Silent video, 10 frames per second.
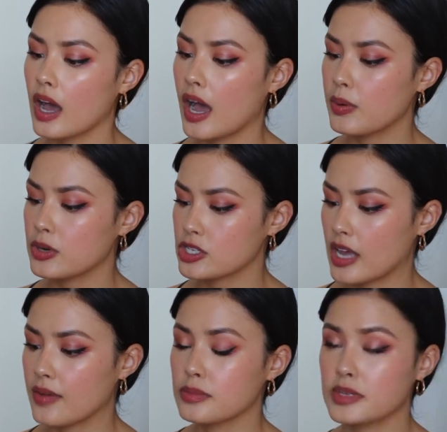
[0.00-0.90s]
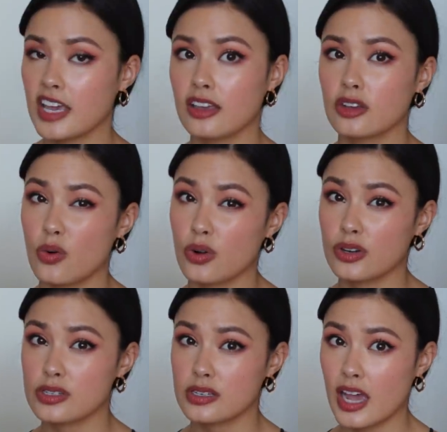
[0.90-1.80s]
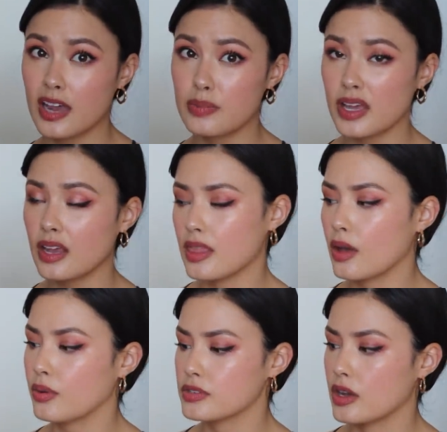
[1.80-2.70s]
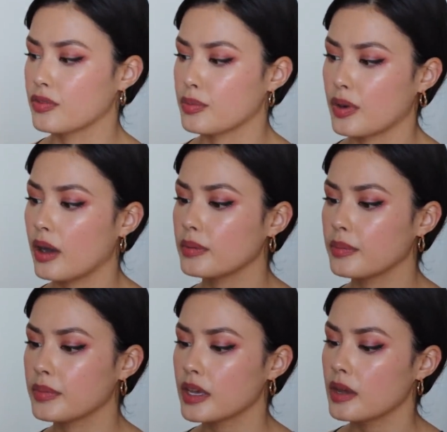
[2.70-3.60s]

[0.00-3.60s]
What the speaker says: I would just have them take in the corners a tad bit and that would solve the problem.